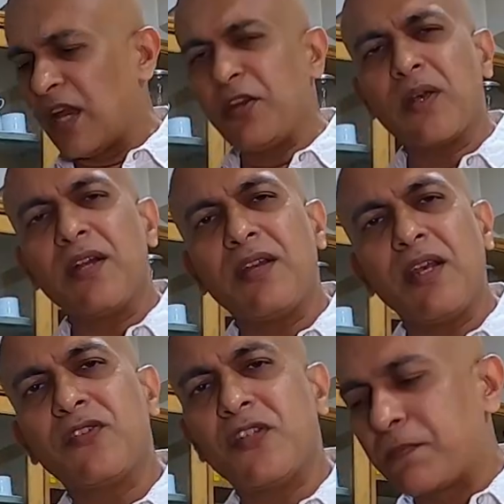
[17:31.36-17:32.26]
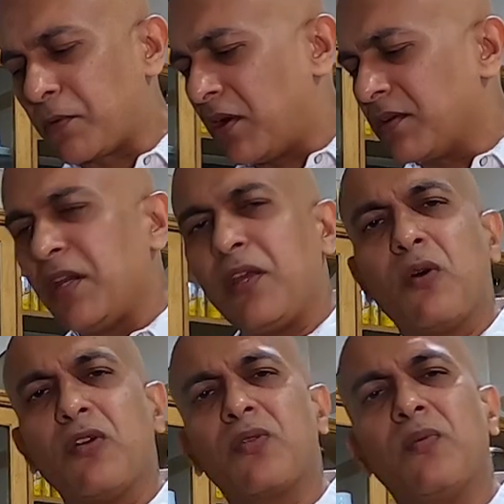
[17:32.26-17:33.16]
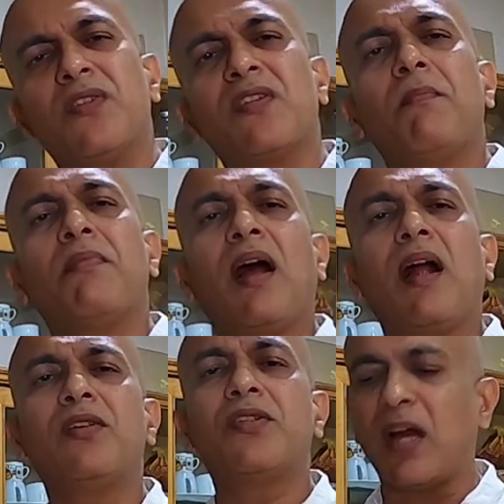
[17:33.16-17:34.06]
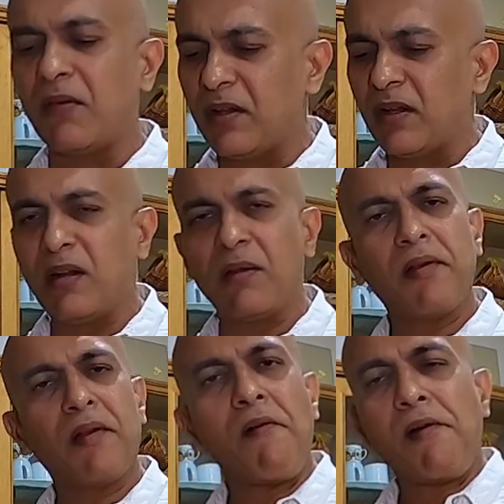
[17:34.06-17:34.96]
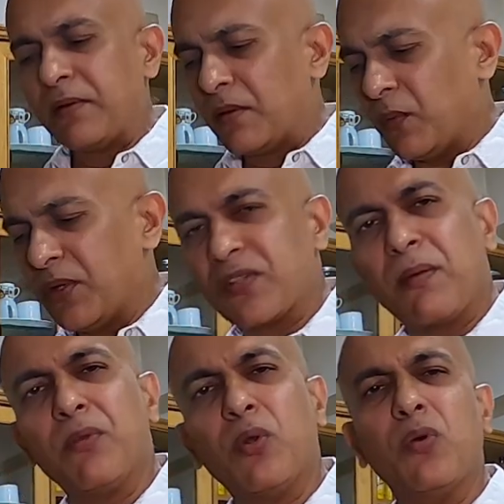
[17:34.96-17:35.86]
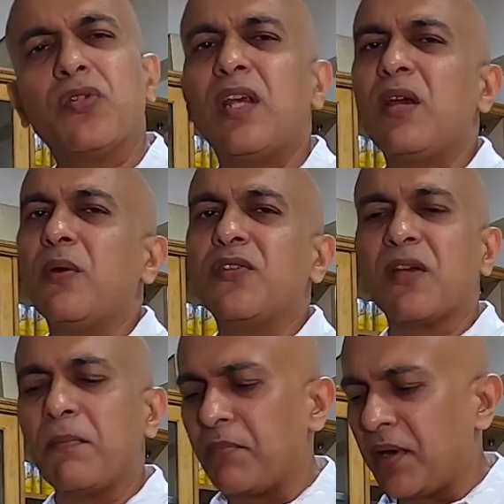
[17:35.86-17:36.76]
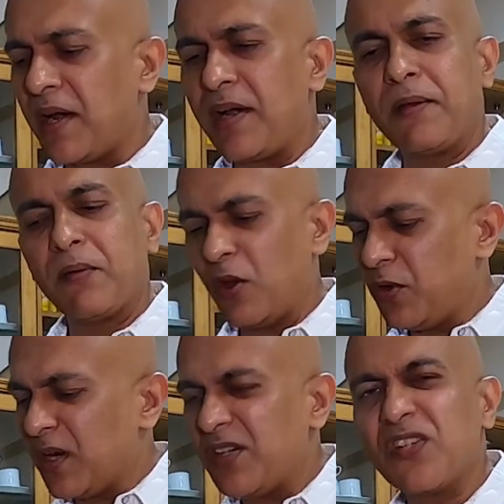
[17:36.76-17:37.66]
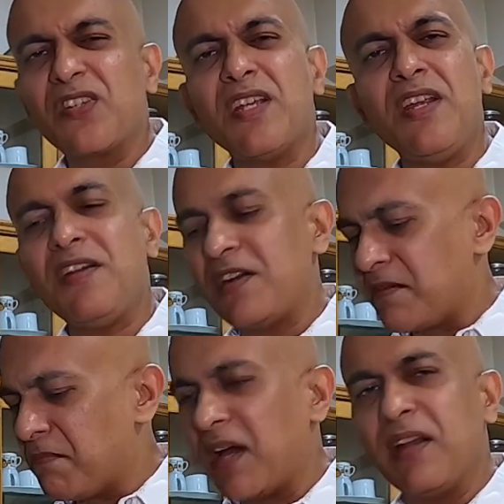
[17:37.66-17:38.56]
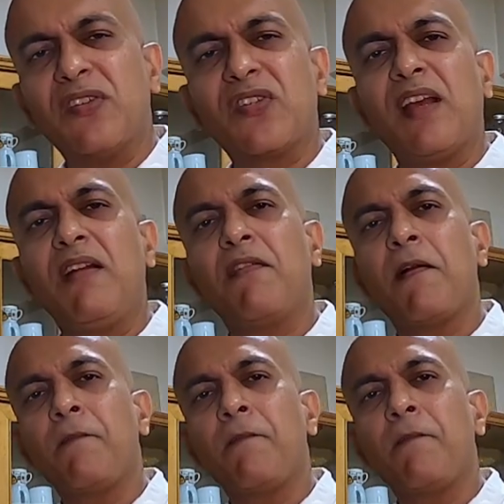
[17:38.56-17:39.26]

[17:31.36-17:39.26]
And you can taste this prawn ghee roast with some dal chawal, with some dosa, with some bread, or you can just eat it by itself